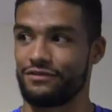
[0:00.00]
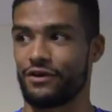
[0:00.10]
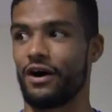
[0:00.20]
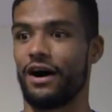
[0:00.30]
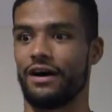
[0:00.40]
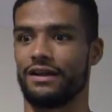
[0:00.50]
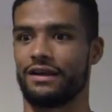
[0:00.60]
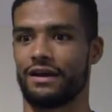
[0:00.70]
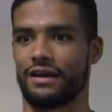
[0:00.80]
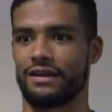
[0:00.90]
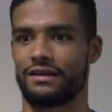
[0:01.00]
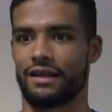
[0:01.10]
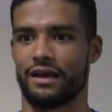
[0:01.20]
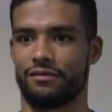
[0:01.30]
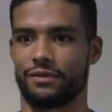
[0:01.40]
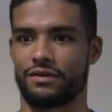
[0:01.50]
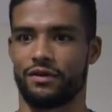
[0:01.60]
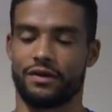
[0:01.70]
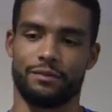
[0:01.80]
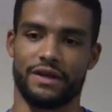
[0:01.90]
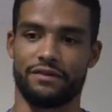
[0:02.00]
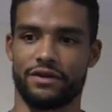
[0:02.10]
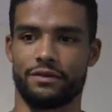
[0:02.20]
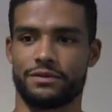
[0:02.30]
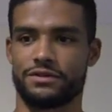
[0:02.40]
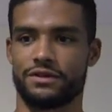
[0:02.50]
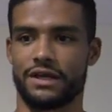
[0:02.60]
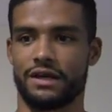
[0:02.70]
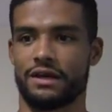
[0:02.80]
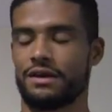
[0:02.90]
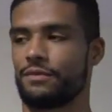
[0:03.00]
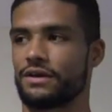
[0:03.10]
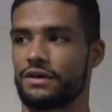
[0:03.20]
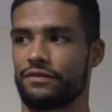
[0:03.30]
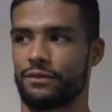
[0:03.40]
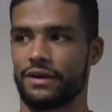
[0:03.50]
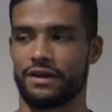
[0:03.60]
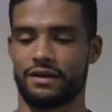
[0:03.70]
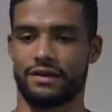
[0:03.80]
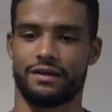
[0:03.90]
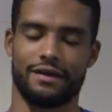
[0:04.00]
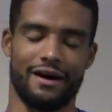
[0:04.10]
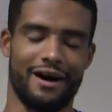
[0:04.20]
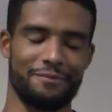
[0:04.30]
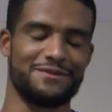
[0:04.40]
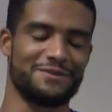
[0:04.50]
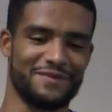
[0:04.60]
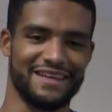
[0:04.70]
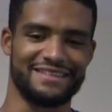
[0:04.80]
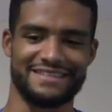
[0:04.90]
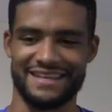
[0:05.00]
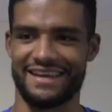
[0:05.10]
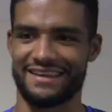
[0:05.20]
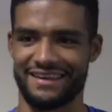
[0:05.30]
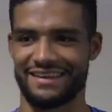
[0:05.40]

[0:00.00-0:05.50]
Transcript: But I earn it. At the end of the day, I've been told I'll be given an opportunity, but it's up to me to take